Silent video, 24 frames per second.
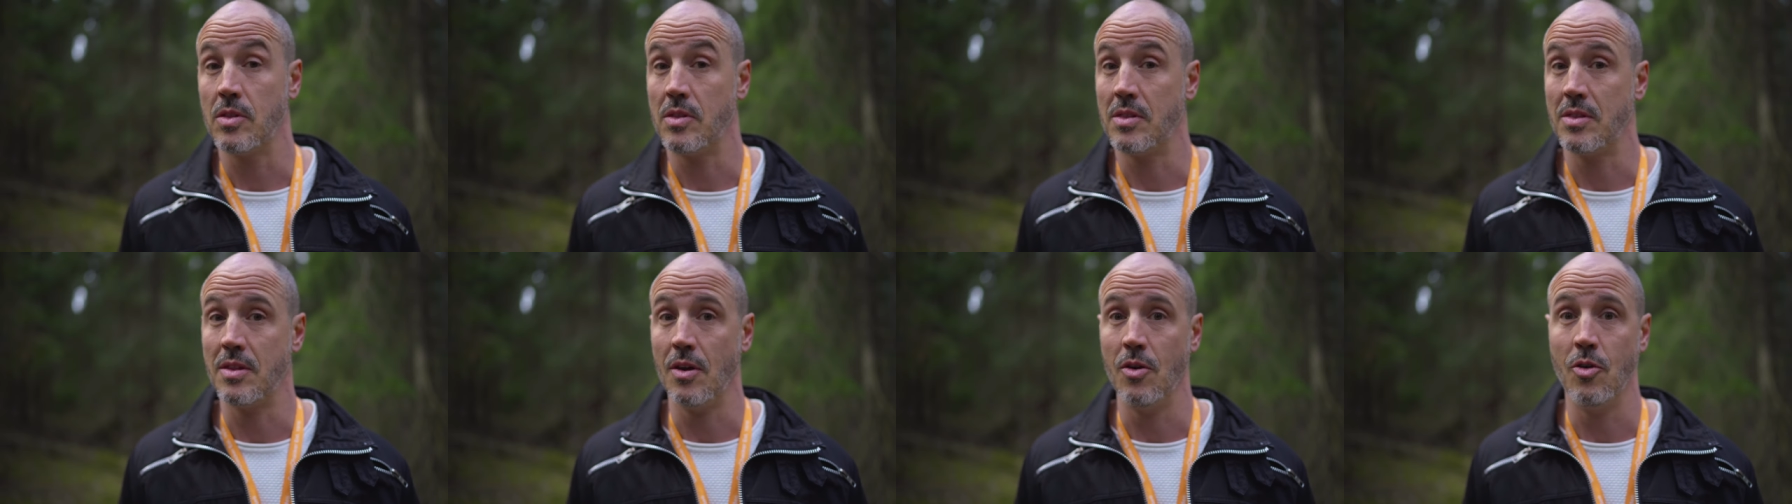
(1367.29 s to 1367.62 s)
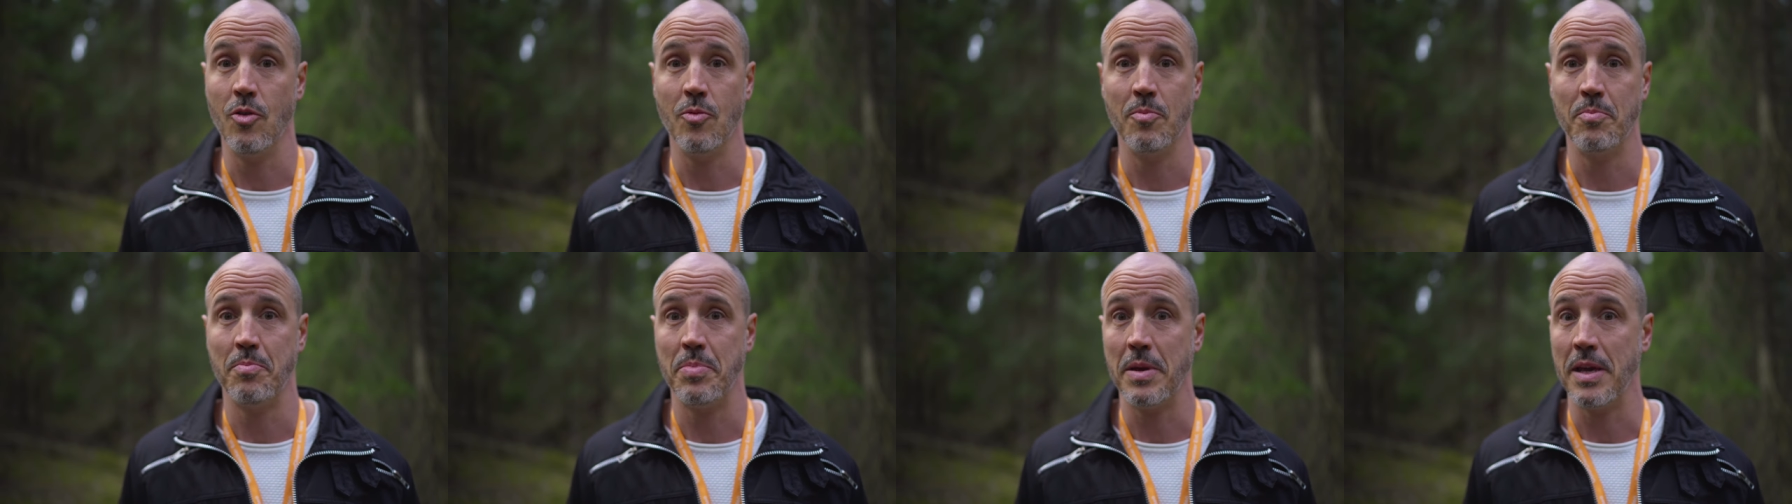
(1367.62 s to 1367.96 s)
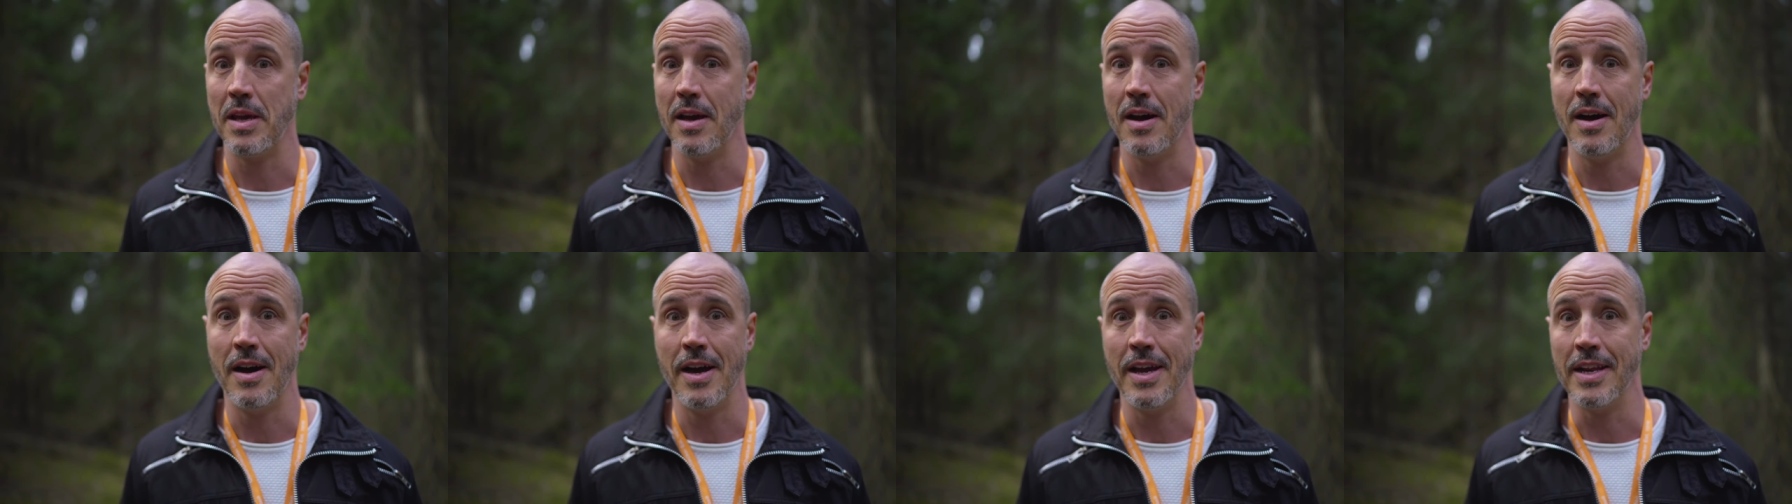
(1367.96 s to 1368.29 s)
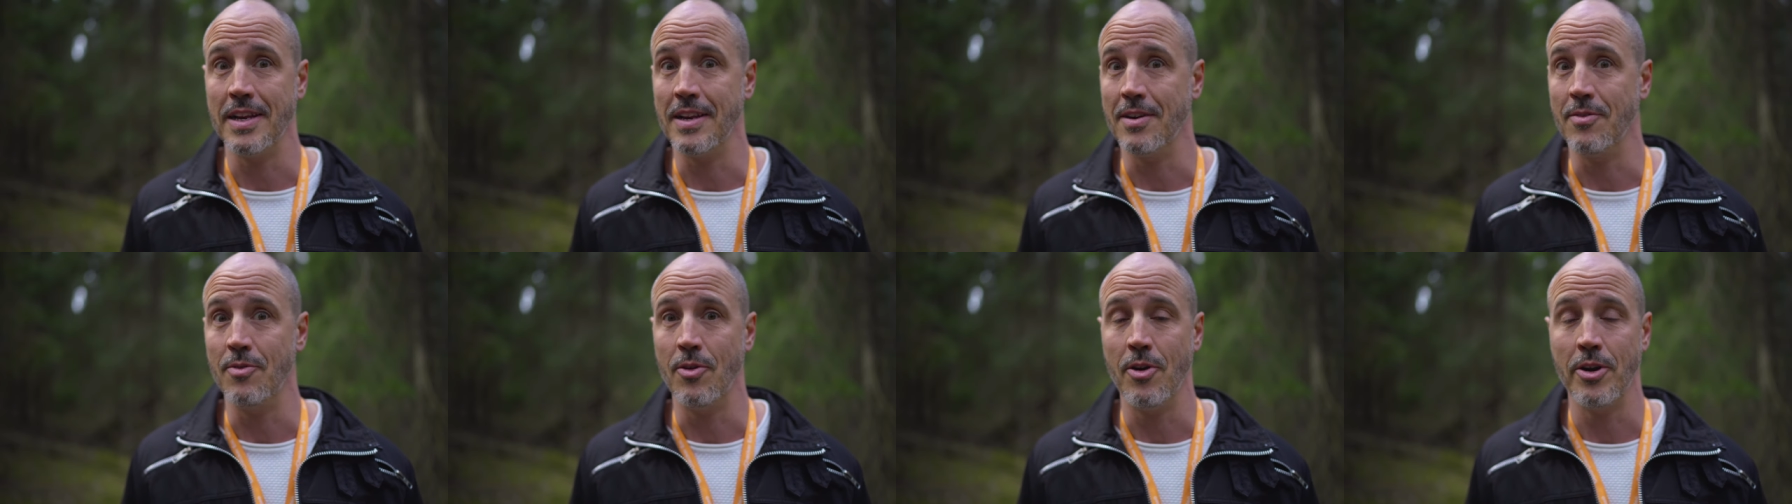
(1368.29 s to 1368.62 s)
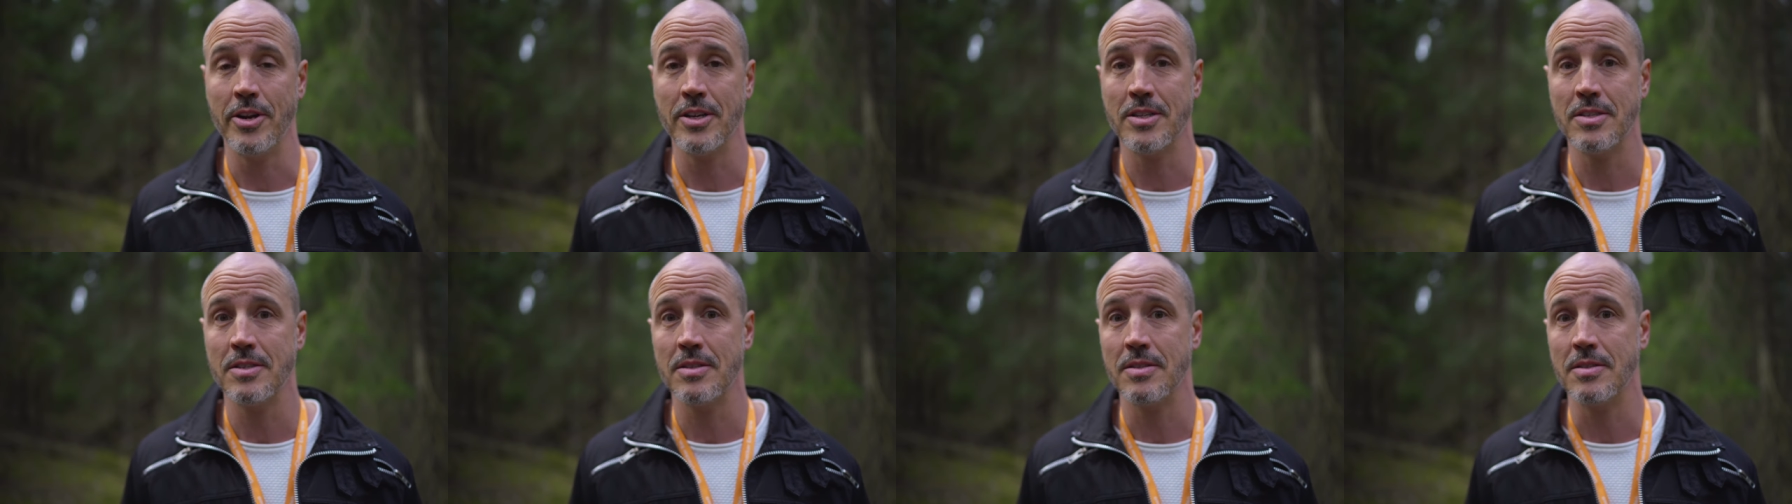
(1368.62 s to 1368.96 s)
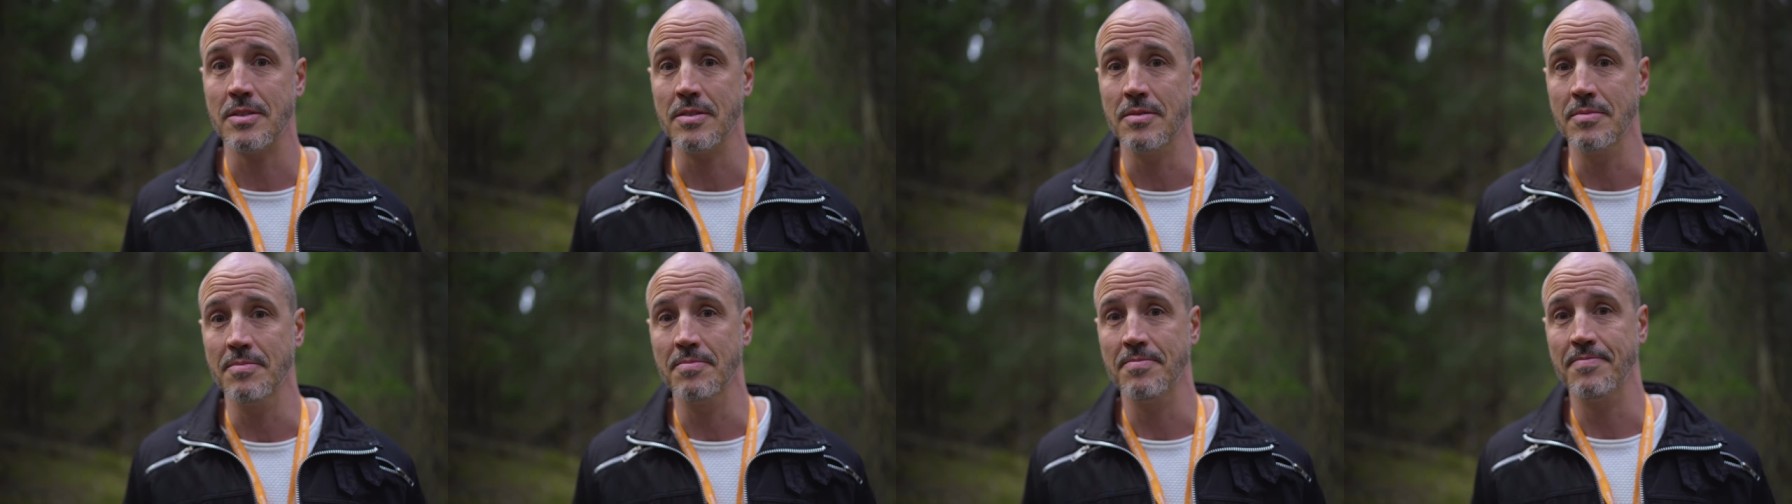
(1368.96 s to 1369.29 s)
don't be high in
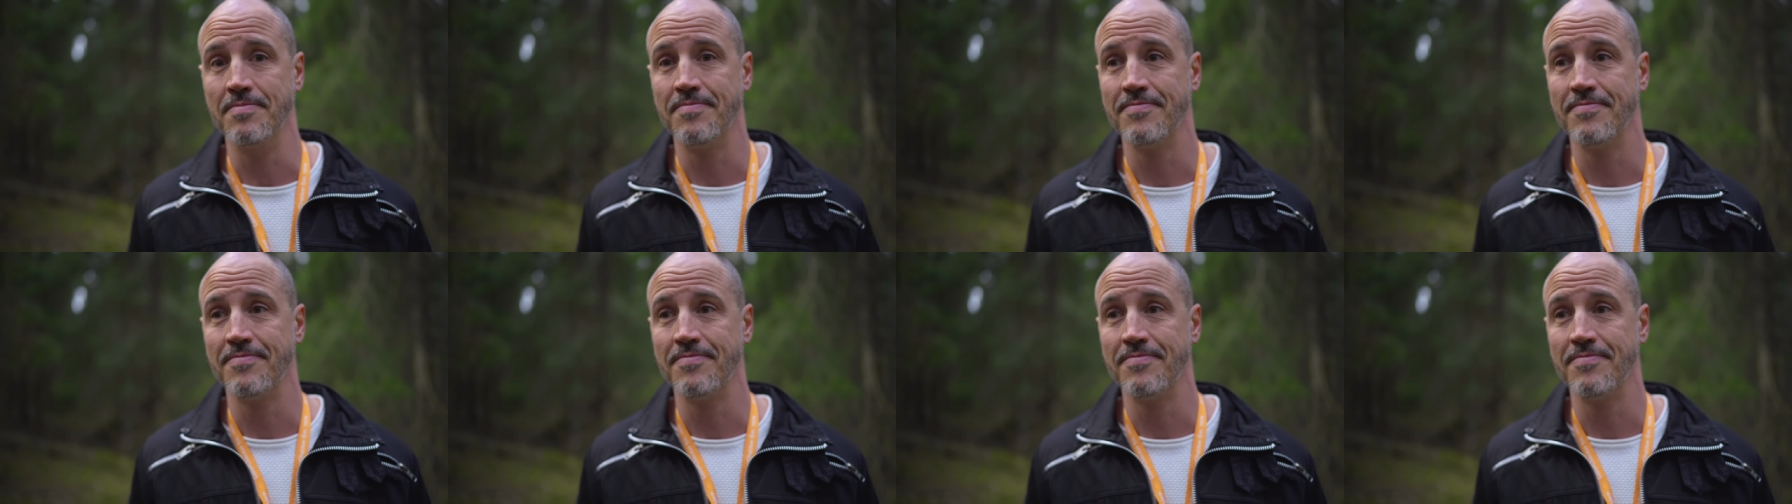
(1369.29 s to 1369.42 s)
neuroticism.